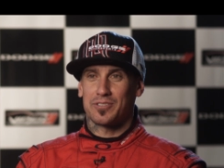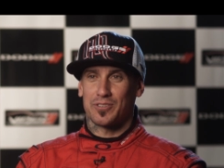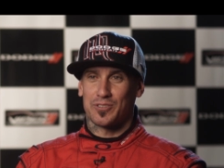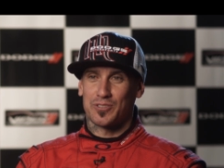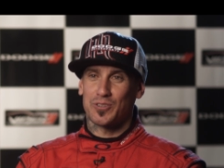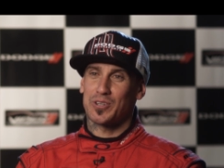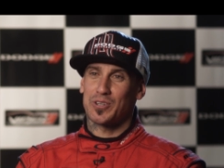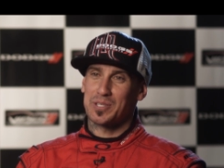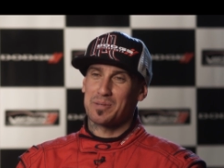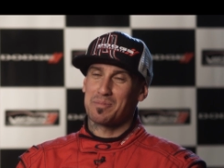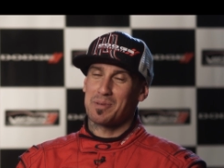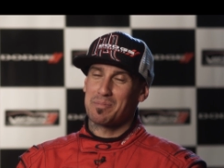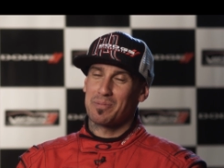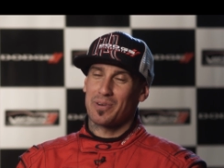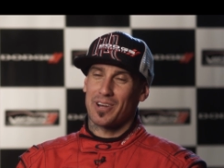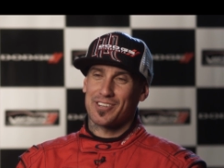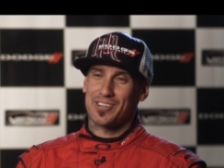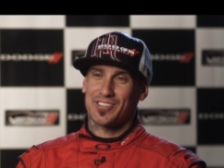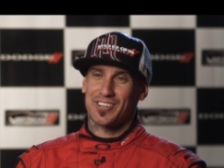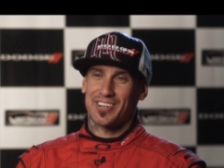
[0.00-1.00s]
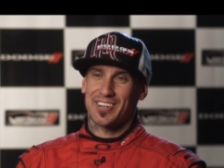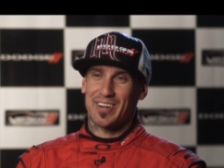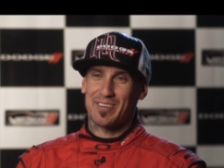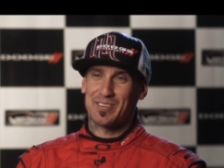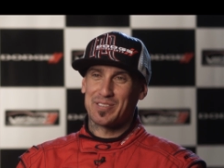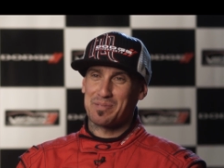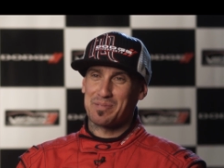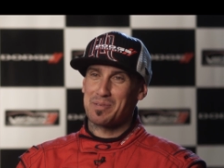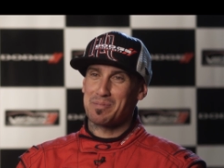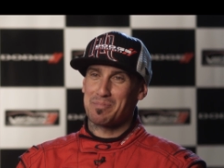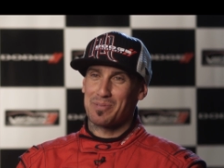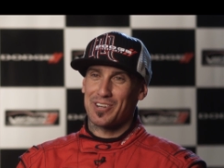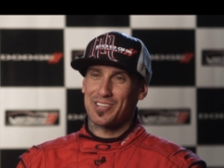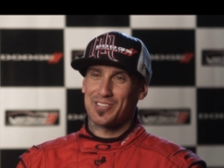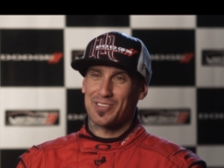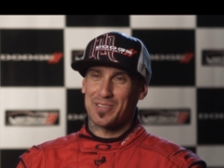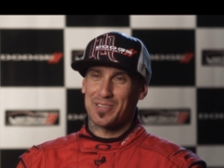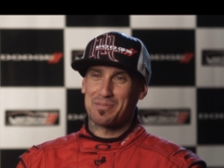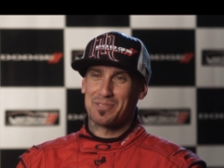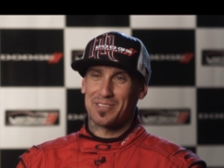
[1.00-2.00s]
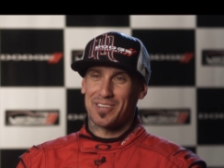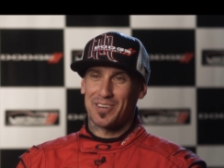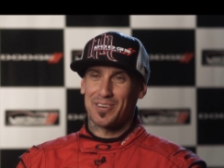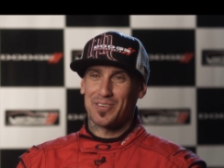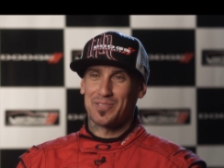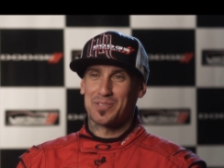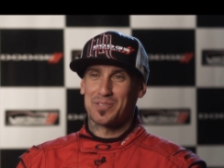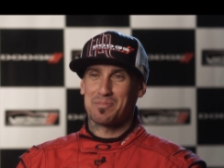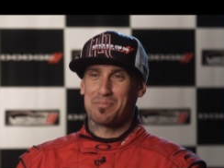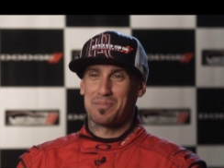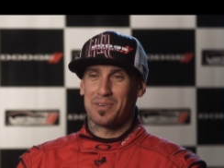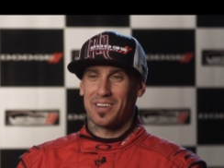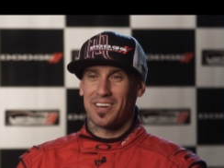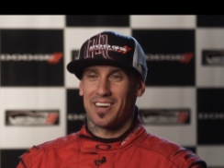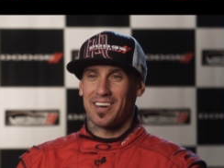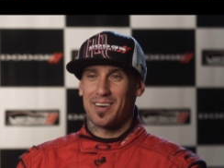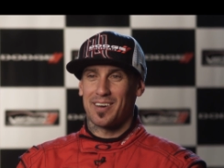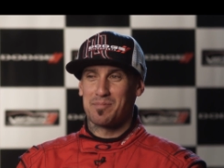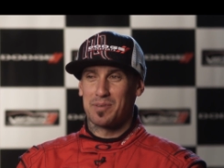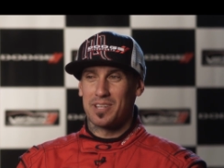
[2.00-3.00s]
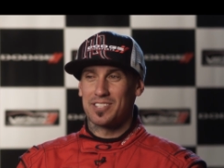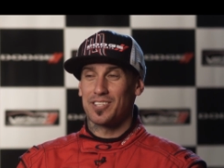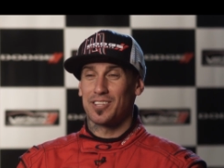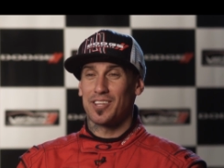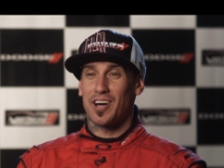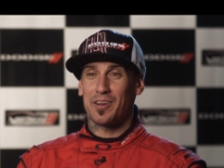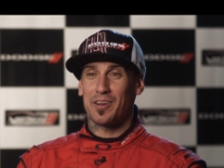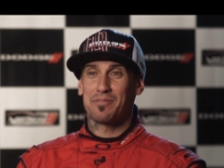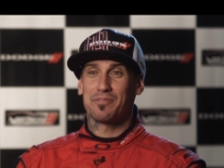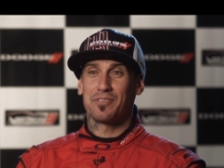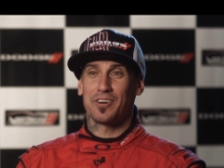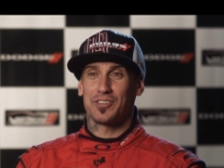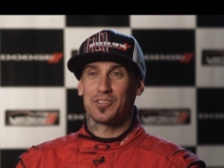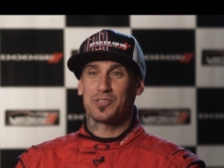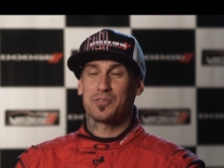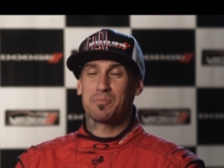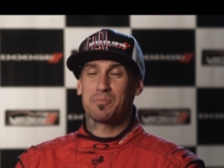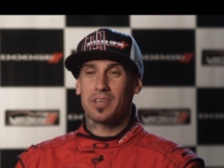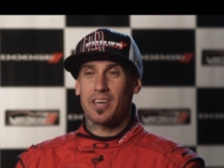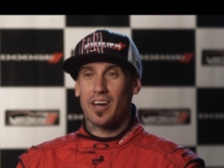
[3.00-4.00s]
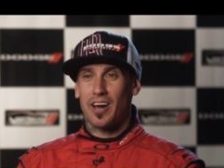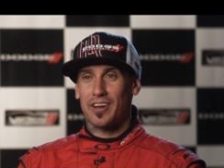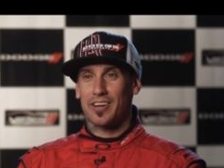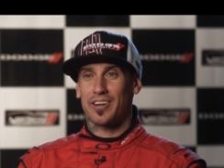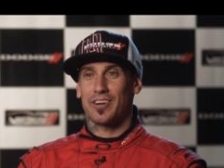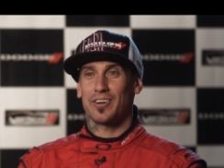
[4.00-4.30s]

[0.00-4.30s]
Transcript: So there's always going to be pressure. Everyone's going to put pressure on themselves, but, uh, but it's a lot of fun just to be out